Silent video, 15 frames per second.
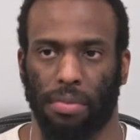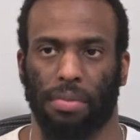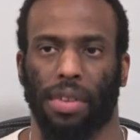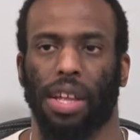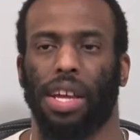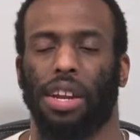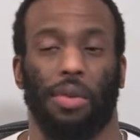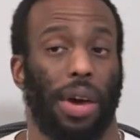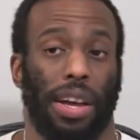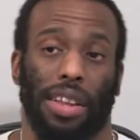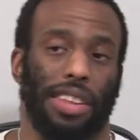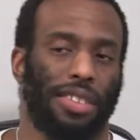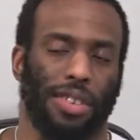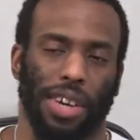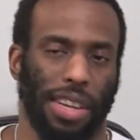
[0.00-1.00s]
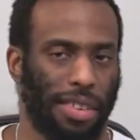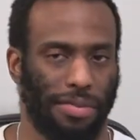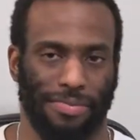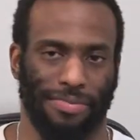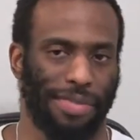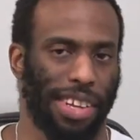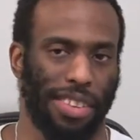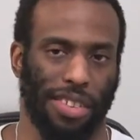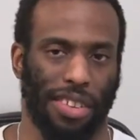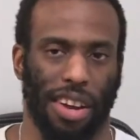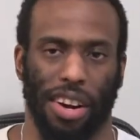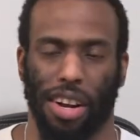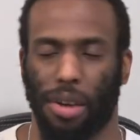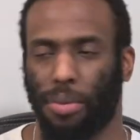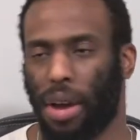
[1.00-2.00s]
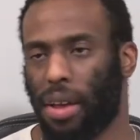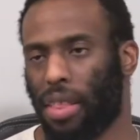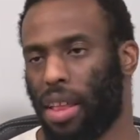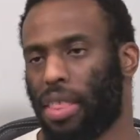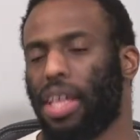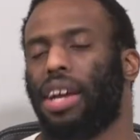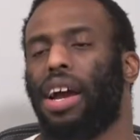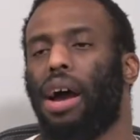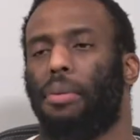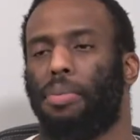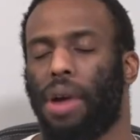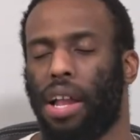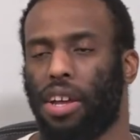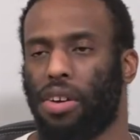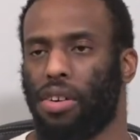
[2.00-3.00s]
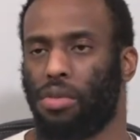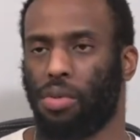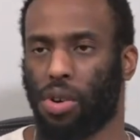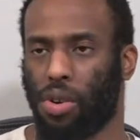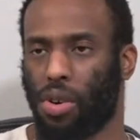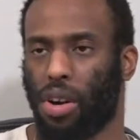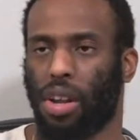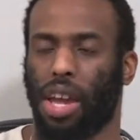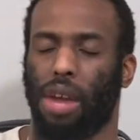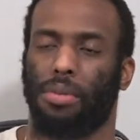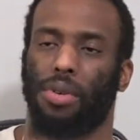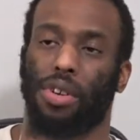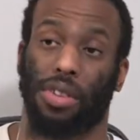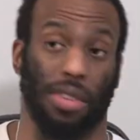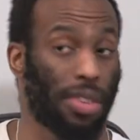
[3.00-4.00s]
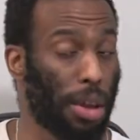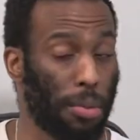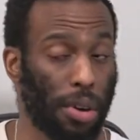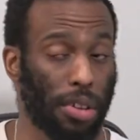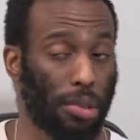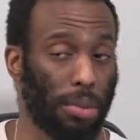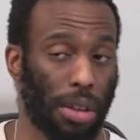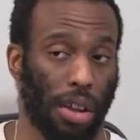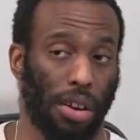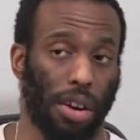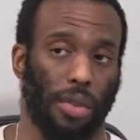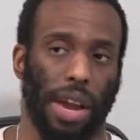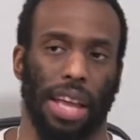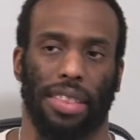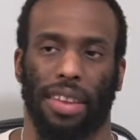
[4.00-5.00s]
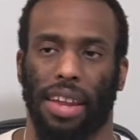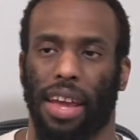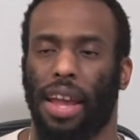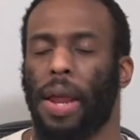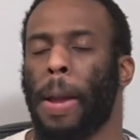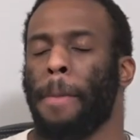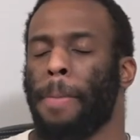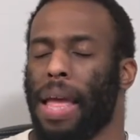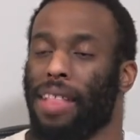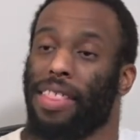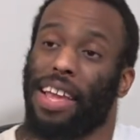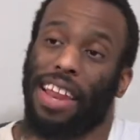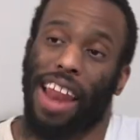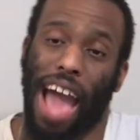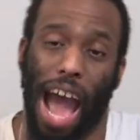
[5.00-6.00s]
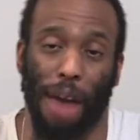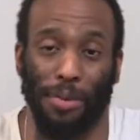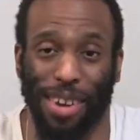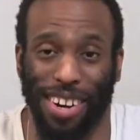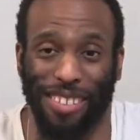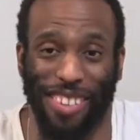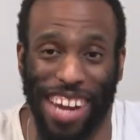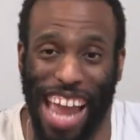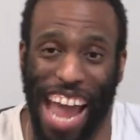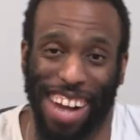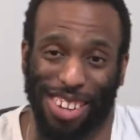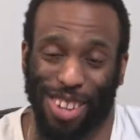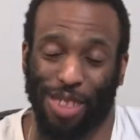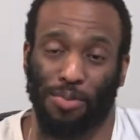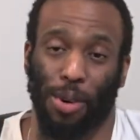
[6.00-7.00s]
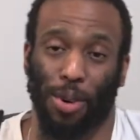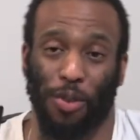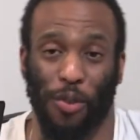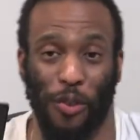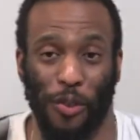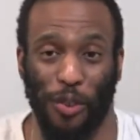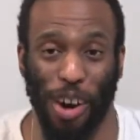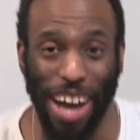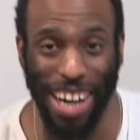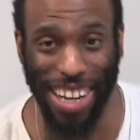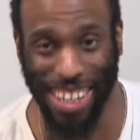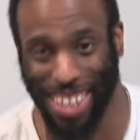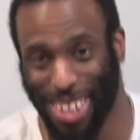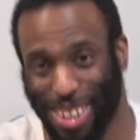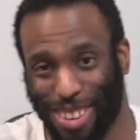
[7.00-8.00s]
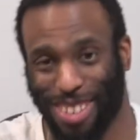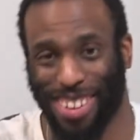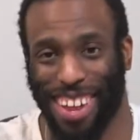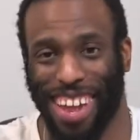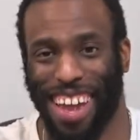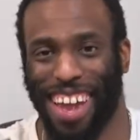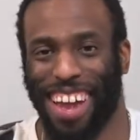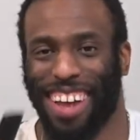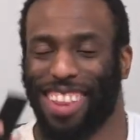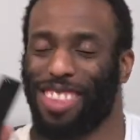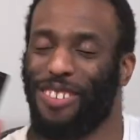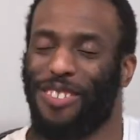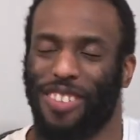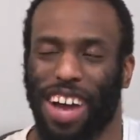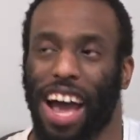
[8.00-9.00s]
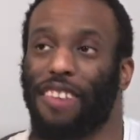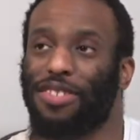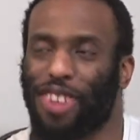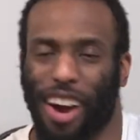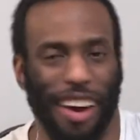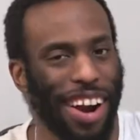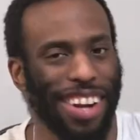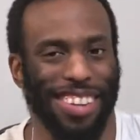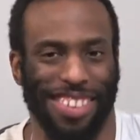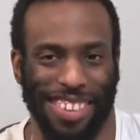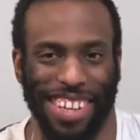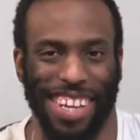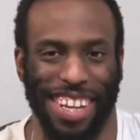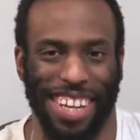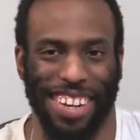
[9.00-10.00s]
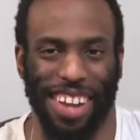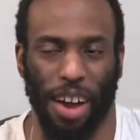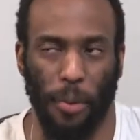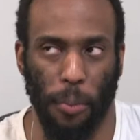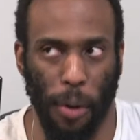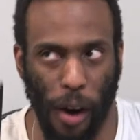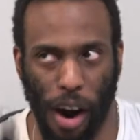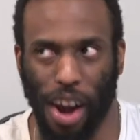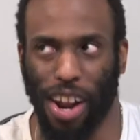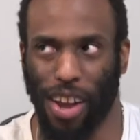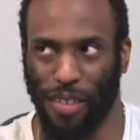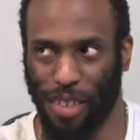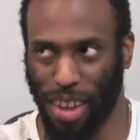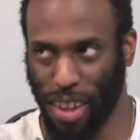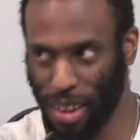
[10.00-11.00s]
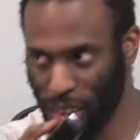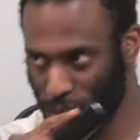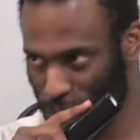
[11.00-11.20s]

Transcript: anyway, let's go ahead and get this started up. I think I'll probably go and record K-More's, because K-More's a little bit longer after that. And then I'm going to react to the most funniest. I've already seen part of it,